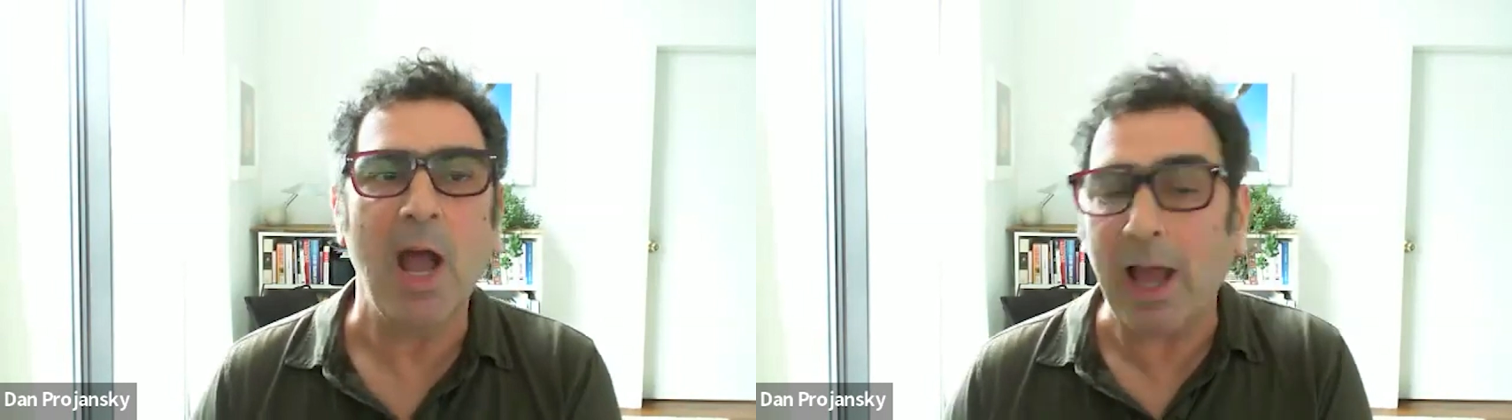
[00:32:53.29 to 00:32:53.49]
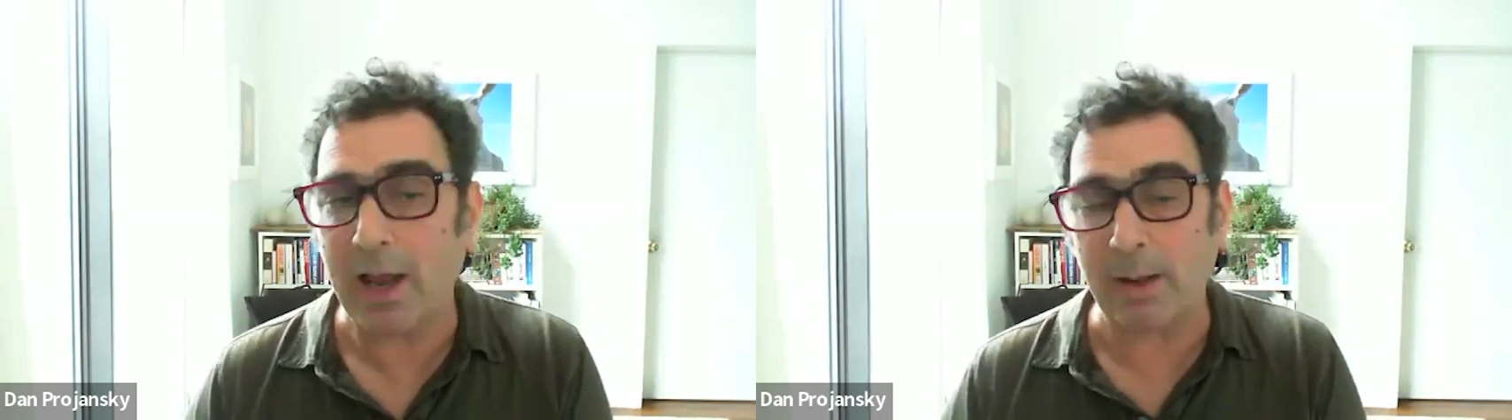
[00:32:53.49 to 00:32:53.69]

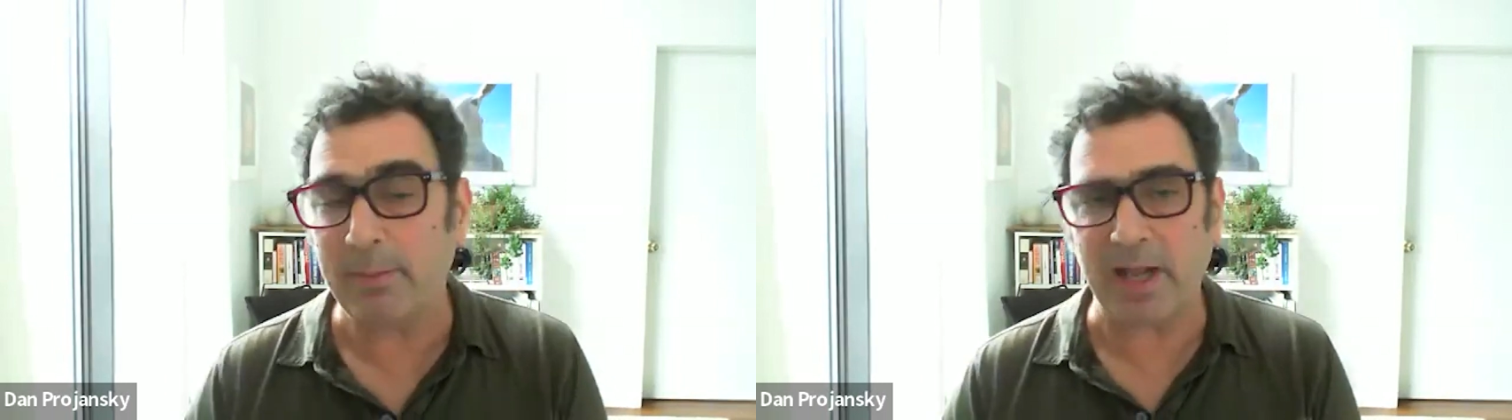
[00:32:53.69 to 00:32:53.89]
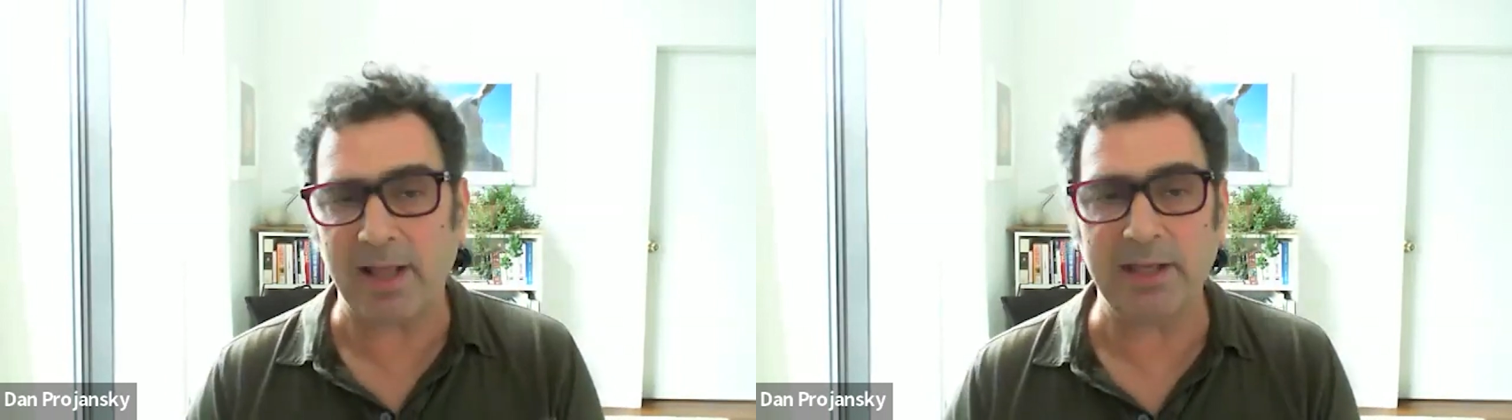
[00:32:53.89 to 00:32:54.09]
I
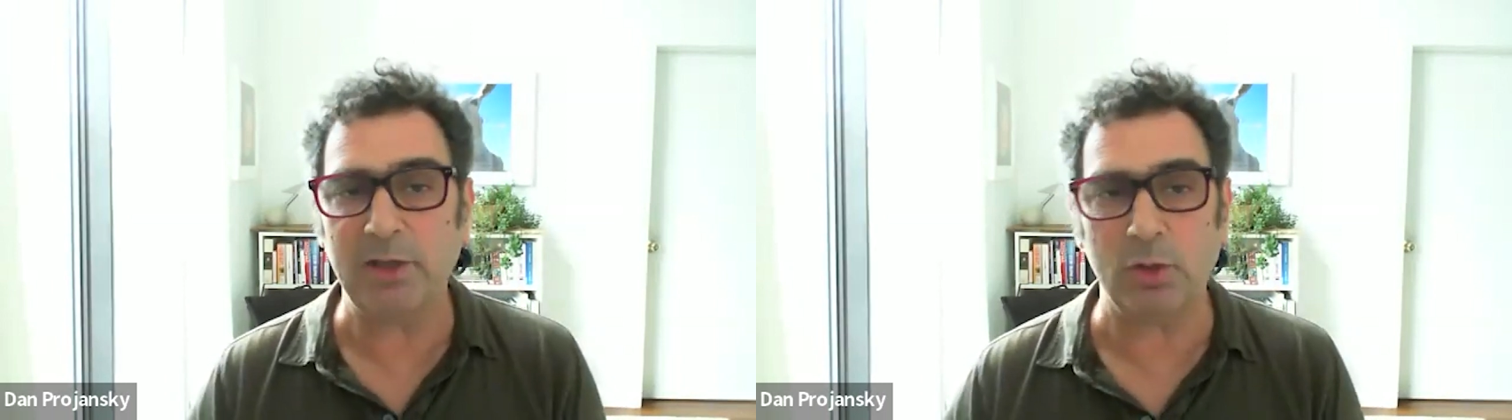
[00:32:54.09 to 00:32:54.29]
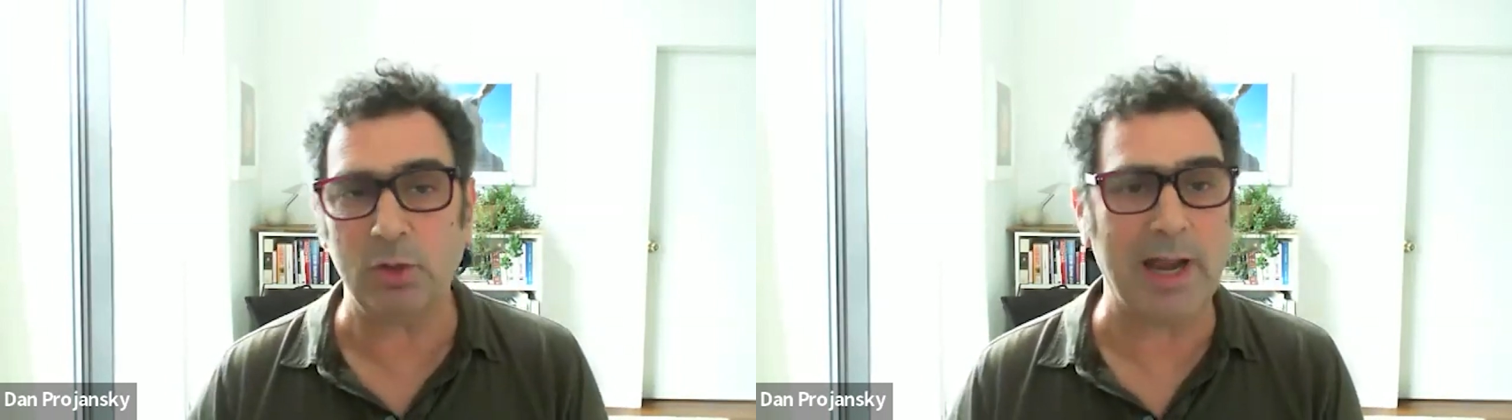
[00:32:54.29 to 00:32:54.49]
mean, I think
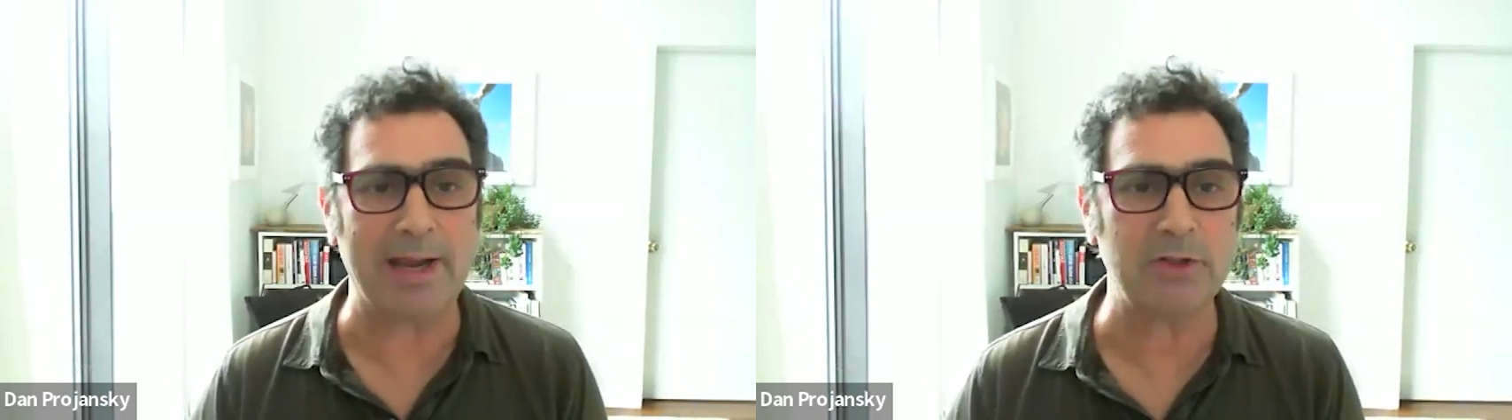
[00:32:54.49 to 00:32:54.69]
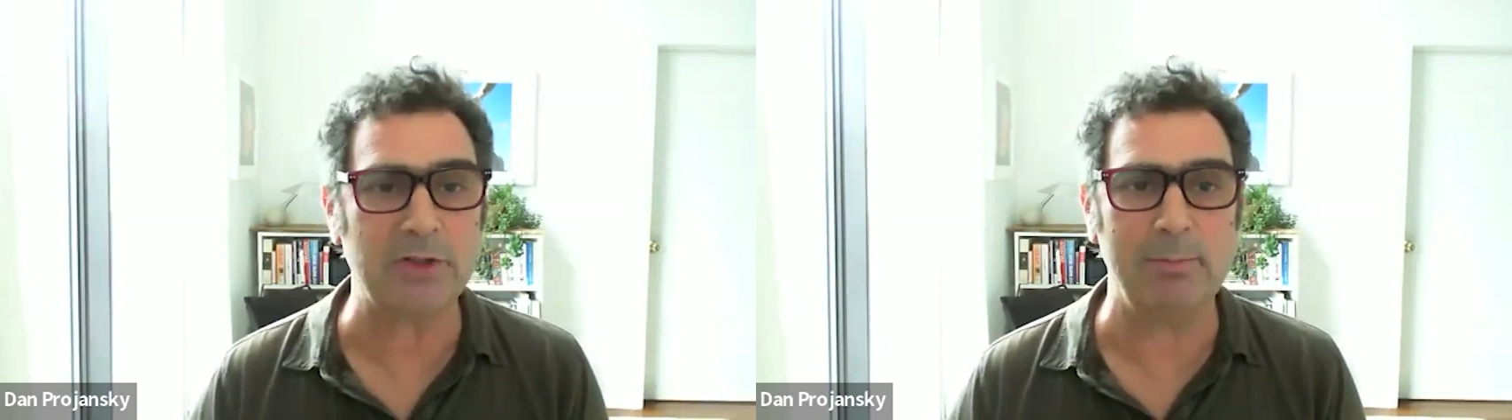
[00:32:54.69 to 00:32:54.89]
you could
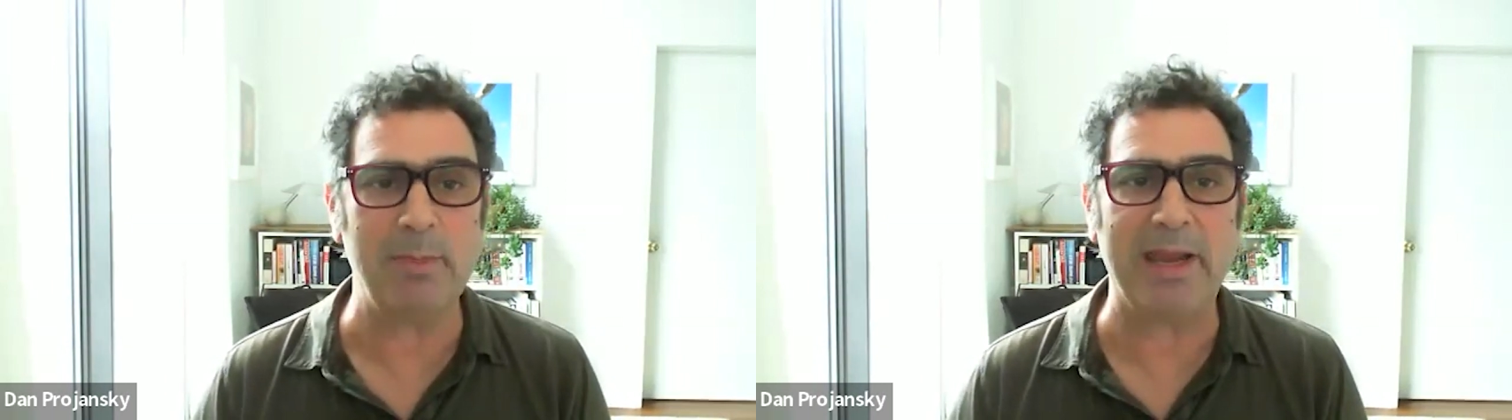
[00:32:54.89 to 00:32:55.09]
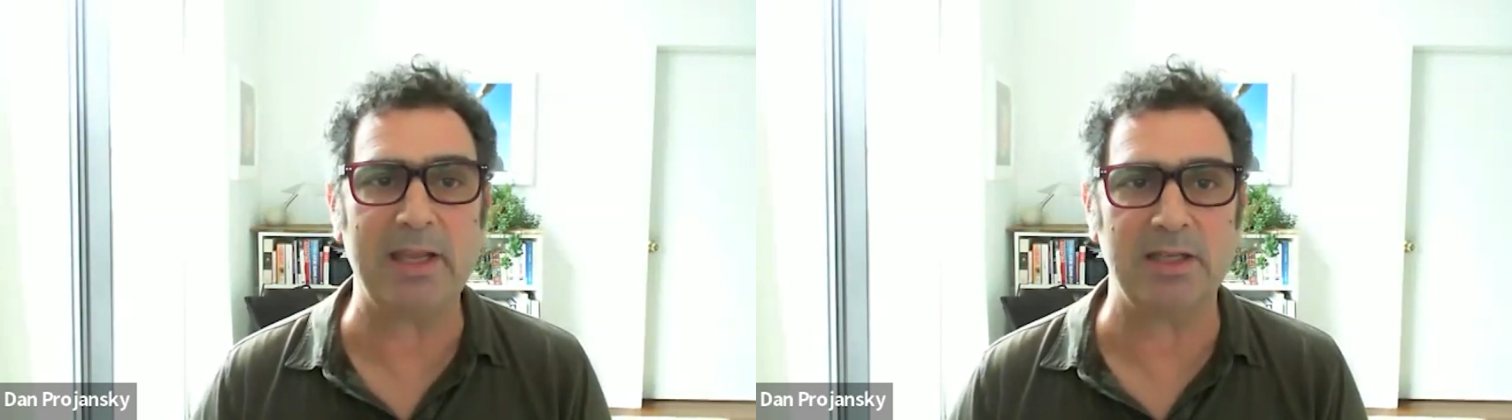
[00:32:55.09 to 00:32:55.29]
actually make